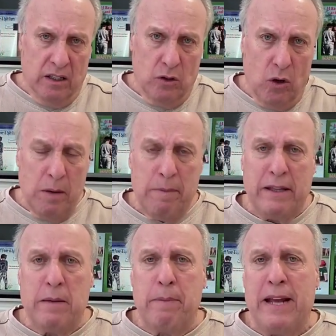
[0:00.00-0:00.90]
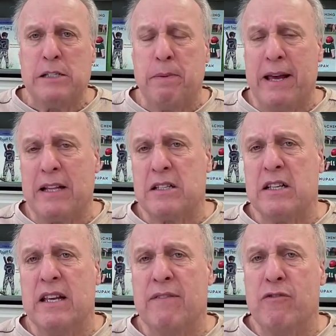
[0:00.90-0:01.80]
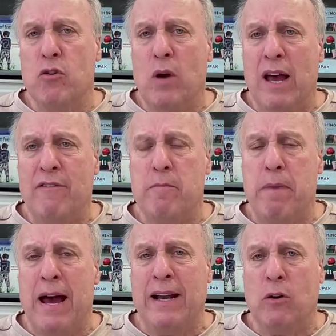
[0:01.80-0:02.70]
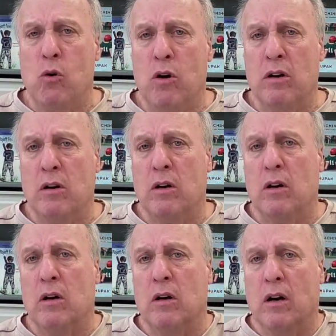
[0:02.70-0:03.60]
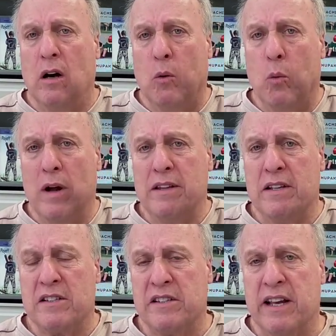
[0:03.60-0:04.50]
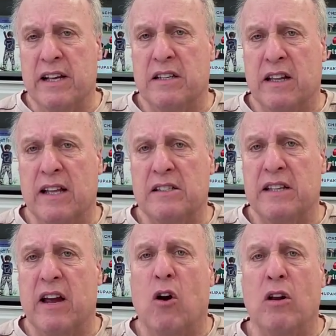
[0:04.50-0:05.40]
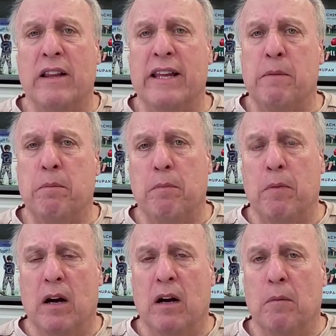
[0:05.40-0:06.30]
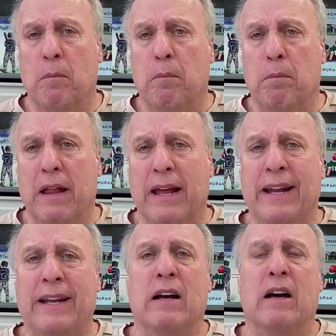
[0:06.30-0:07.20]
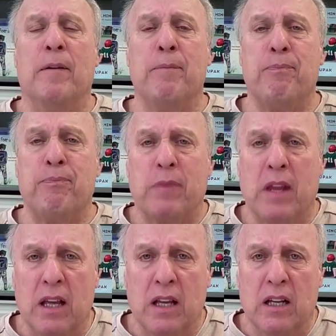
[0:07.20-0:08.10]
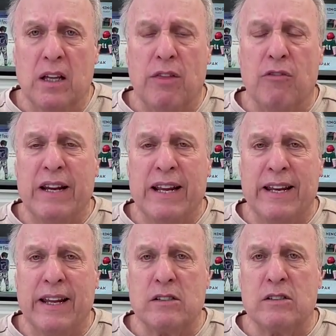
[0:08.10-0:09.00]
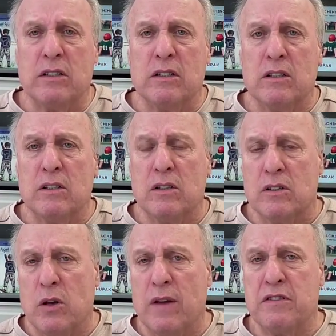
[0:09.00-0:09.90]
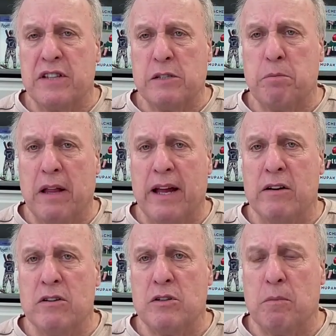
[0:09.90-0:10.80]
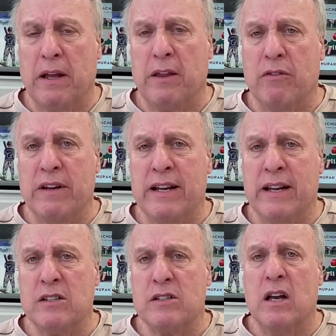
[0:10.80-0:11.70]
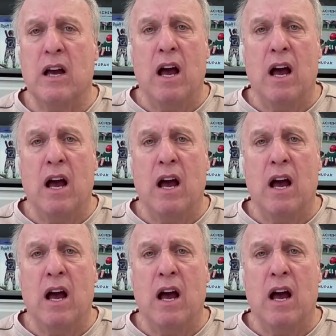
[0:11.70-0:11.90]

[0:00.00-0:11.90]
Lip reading: talking about the base path, if you have a batting order 1 to 6, and let's say our league played 3 innings, so you have six players who play 3 innings.